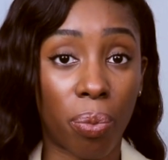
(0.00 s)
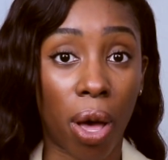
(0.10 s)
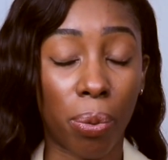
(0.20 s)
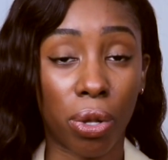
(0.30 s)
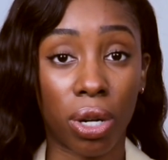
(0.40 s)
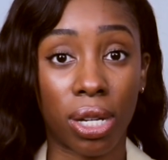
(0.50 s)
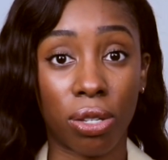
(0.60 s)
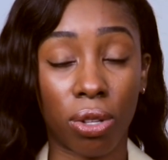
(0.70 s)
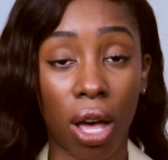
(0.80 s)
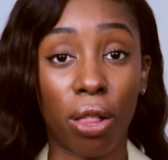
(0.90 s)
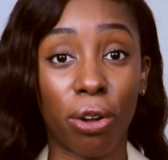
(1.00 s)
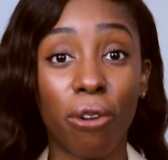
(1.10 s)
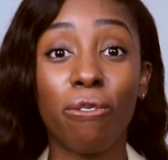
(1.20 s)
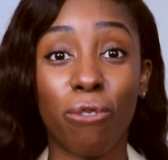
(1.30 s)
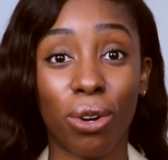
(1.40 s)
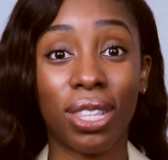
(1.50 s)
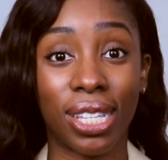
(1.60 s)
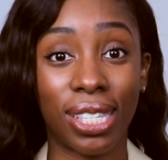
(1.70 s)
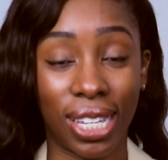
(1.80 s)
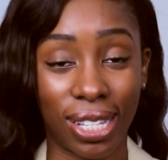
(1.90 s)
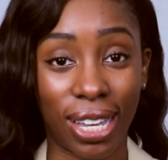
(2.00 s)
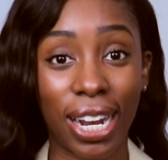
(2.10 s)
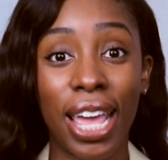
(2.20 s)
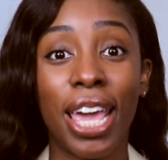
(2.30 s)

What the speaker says: popular color for this season.